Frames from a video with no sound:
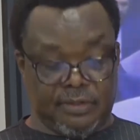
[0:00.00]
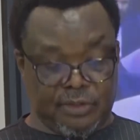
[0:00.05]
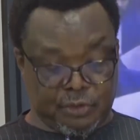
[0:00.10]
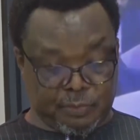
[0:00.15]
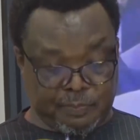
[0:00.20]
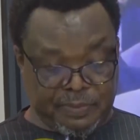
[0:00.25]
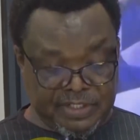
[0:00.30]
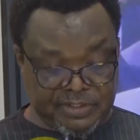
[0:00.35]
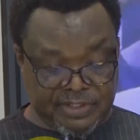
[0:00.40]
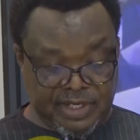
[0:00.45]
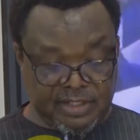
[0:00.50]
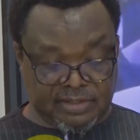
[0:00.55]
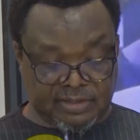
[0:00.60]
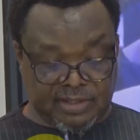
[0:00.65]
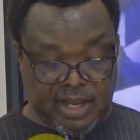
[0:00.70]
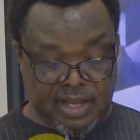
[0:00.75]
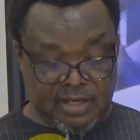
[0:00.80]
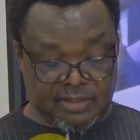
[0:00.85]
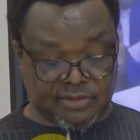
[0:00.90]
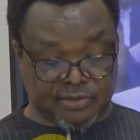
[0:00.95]
Special
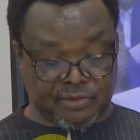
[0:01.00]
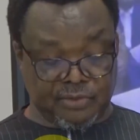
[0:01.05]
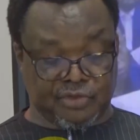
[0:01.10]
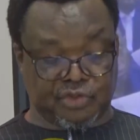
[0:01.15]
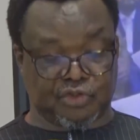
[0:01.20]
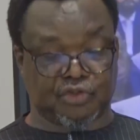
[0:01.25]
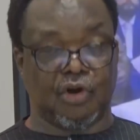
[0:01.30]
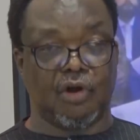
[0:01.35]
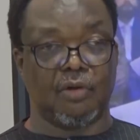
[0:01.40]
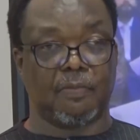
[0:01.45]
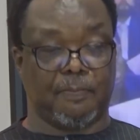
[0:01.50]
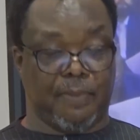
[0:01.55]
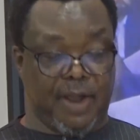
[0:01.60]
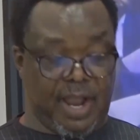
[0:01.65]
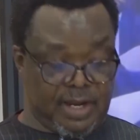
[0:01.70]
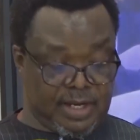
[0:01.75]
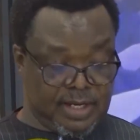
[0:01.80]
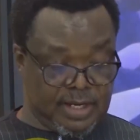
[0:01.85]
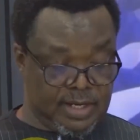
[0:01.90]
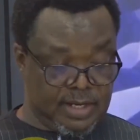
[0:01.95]
thanks to Strong
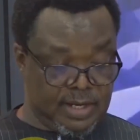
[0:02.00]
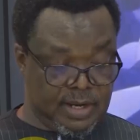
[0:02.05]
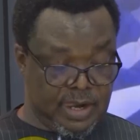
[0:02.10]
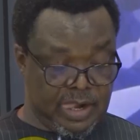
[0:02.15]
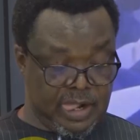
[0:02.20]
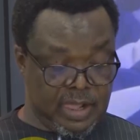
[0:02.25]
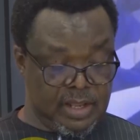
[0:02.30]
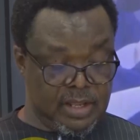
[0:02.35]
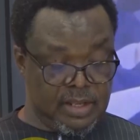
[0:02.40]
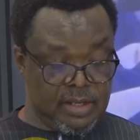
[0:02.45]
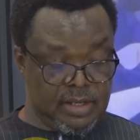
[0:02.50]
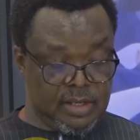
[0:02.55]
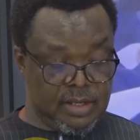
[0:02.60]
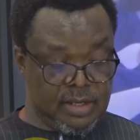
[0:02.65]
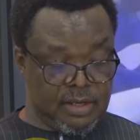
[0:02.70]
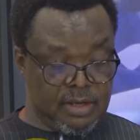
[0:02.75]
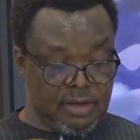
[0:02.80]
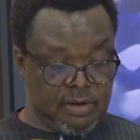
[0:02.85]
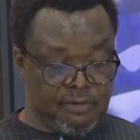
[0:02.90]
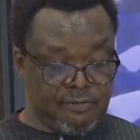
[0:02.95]
Park
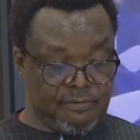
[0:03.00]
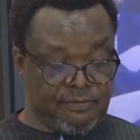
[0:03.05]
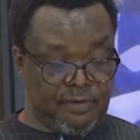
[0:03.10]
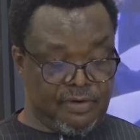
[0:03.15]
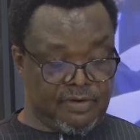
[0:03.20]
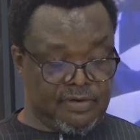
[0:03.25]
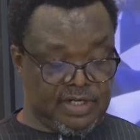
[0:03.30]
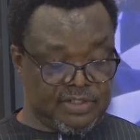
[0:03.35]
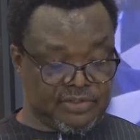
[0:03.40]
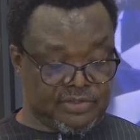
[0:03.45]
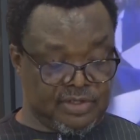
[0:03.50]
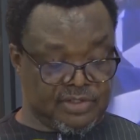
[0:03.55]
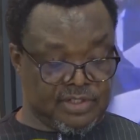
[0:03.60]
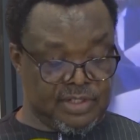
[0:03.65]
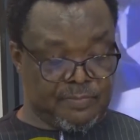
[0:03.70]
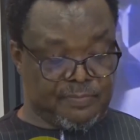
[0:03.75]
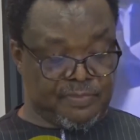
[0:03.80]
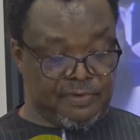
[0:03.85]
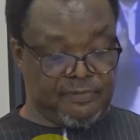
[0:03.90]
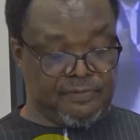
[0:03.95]
for
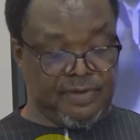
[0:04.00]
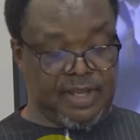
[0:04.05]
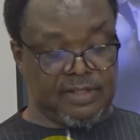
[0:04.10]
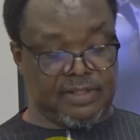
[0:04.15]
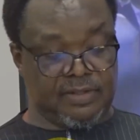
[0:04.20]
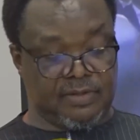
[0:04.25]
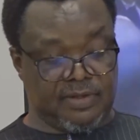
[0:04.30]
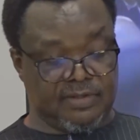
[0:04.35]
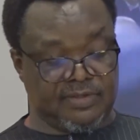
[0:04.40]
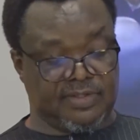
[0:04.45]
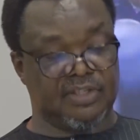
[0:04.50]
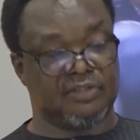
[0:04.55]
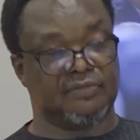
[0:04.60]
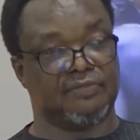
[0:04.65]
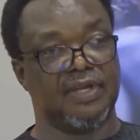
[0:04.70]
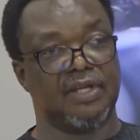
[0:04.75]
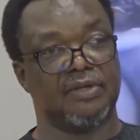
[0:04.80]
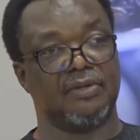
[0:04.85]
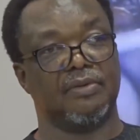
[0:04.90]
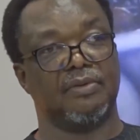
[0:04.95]
graciously providing us this
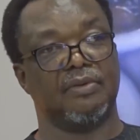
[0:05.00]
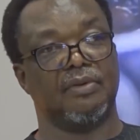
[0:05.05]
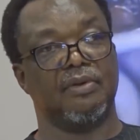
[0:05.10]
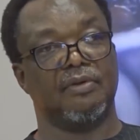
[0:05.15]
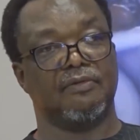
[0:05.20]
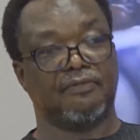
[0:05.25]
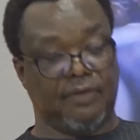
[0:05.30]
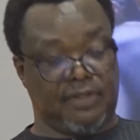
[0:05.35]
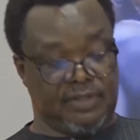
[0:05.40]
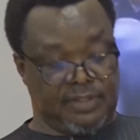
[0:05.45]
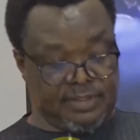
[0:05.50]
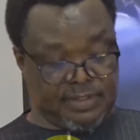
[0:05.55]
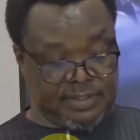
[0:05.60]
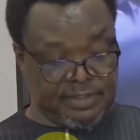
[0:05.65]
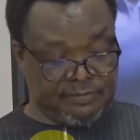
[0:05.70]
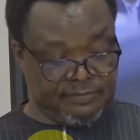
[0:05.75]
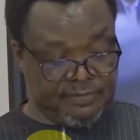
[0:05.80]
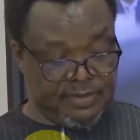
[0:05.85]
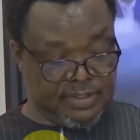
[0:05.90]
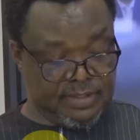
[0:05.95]
venue for this
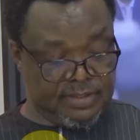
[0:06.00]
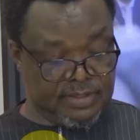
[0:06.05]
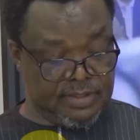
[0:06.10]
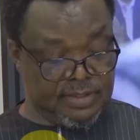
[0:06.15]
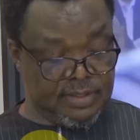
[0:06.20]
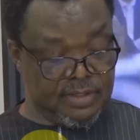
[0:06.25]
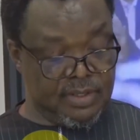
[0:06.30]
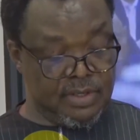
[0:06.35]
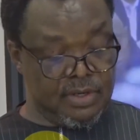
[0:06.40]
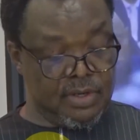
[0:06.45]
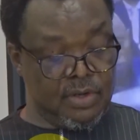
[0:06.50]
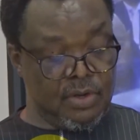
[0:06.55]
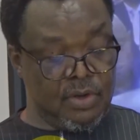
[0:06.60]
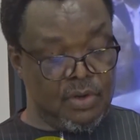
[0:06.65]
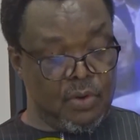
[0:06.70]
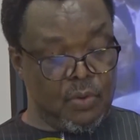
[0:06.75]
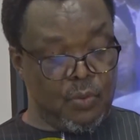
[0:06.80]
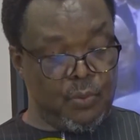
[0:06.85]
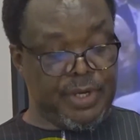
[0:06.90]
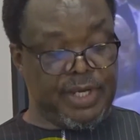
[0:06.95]
event.
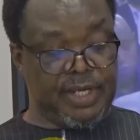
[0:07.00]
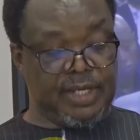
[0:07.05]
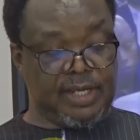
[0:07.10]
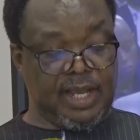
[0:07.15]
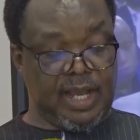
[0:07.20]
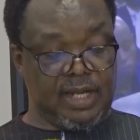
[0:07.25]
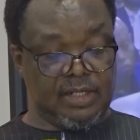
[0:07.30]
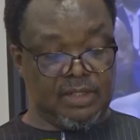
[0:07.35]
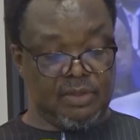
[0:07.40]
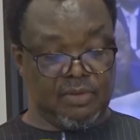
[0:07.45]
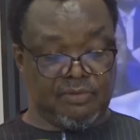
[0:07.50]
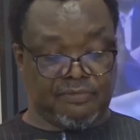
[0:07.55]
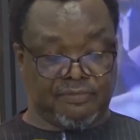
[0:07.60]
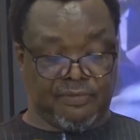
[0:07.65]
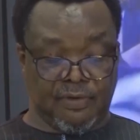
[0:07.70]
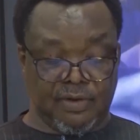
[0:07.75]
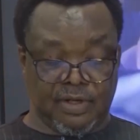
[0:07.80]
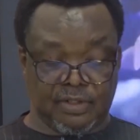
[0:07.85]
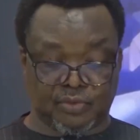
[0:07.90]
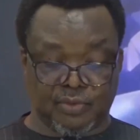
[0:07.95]
We eagerly look
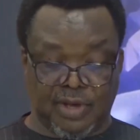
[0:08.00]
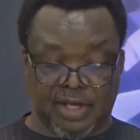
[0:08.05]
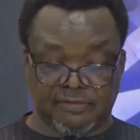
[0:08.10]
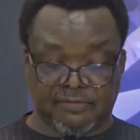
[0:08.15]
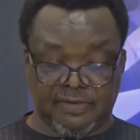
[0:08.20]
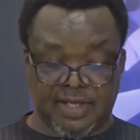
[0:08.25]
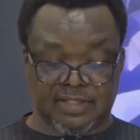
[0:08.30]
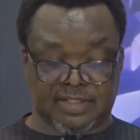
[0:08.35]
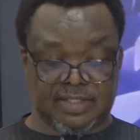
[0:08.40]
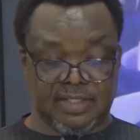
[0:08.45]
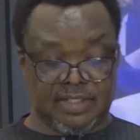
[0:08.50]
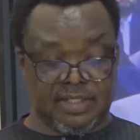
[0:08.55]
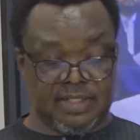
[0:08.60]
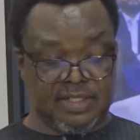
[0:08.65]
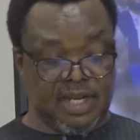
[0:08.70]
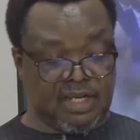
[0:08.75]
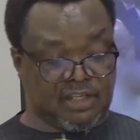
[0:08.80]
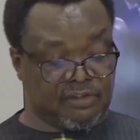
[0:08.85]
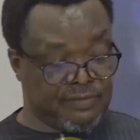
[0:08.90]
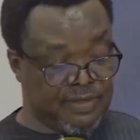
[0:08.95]
forward to advancing the
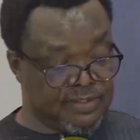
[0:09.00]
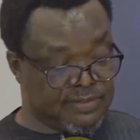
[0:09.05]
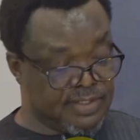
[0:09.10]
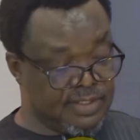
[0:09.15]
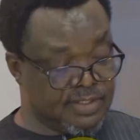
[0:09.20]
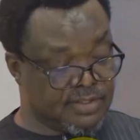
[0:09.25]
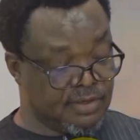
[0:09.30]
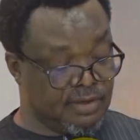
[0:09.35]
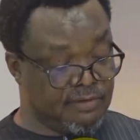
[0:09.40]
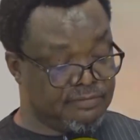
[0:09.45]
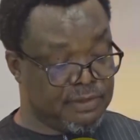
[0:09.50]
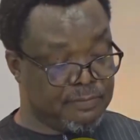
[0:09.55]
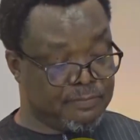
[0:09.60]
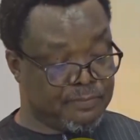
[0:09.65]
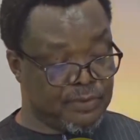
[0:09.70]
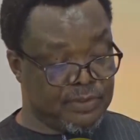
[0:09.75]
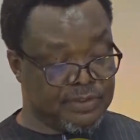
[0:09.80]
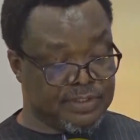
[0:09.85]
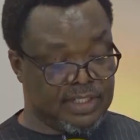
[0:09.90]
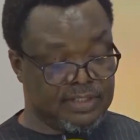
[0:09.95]
next phases of the
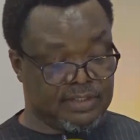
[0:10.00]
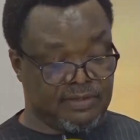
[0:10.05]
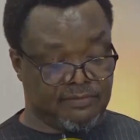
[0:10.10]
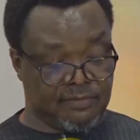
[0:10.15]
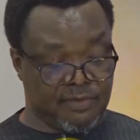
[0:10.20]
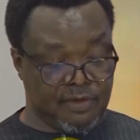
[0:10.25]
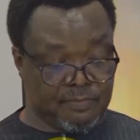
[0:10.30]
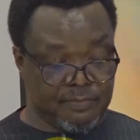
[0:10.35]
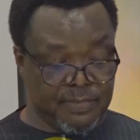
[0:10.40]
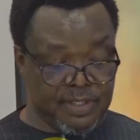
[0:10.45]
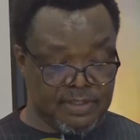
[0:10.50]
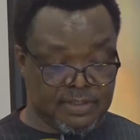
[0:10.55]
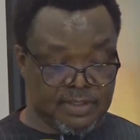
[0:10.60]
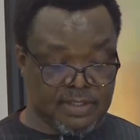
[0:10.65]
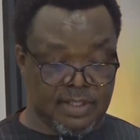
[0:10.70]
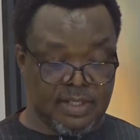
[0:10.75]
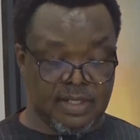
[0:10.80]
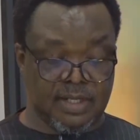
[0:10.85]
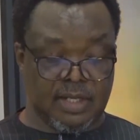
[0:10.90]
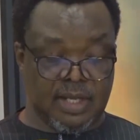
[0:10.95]
project development
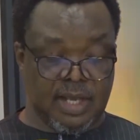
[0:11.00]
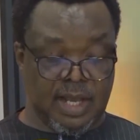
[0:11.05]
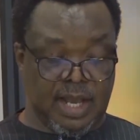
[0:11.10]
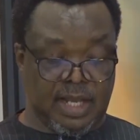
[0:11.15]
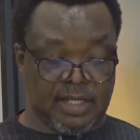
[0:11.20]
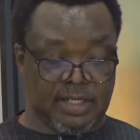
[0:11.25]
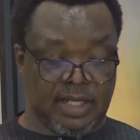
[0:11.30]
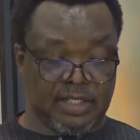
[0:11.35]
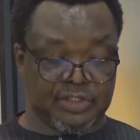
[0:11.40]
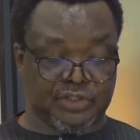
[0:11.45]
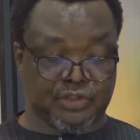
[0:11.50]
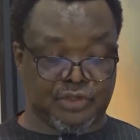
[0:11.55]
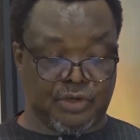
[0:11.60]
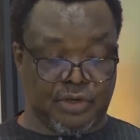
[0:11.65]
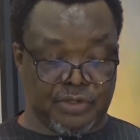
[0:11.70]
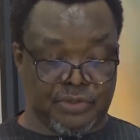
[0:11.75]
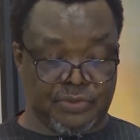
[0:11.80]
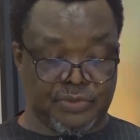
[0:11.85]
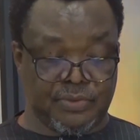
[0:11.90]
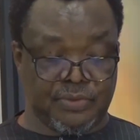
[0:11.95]
and
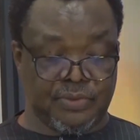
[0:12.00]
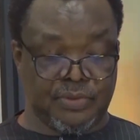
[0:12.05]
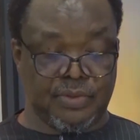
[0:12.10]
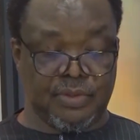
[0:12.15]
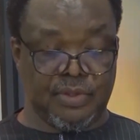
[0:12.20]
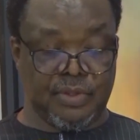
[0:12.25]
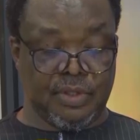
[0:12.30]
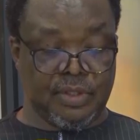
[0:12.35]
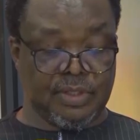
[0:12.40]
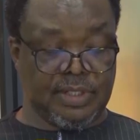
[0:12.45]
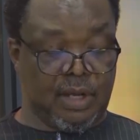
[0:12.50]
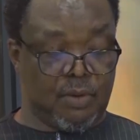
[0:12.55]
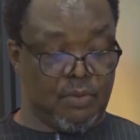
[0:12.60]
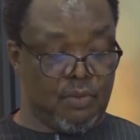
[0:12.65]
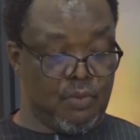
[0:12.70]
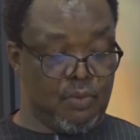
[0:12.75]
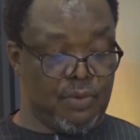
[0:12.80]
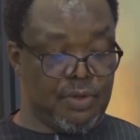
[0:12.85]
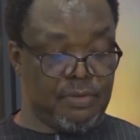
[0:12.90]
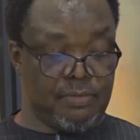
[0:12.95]
assure you that
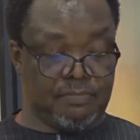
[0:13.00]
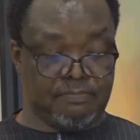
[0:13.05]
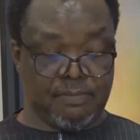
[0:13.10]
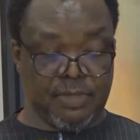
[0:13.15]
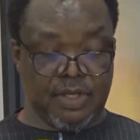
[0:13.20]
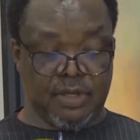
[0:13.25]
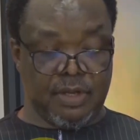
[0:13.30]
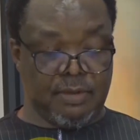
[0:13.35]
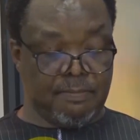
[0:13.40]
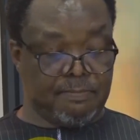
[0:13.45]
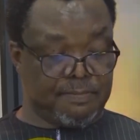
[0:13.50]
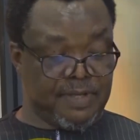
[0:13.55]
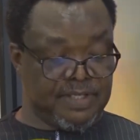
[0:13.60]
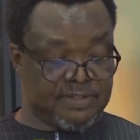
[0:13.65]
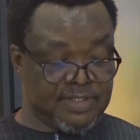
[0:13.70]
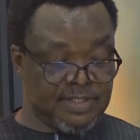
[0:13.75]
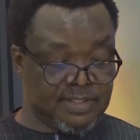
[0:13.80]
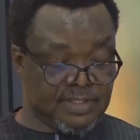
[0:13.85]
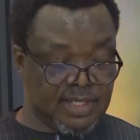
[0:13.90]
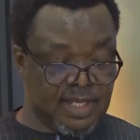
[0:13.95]
we will
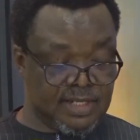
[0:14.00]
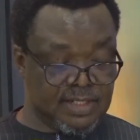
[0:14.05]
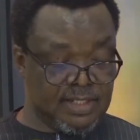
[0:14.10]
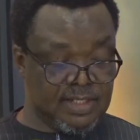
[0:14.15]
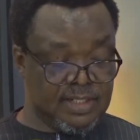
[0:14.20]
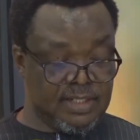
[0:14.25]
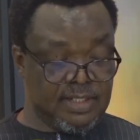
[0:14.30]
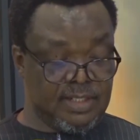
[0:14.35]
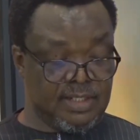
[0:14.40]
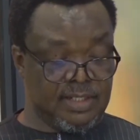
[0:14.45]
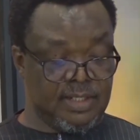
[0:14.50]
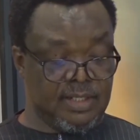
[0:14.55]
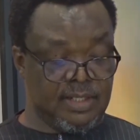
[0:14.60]
persistently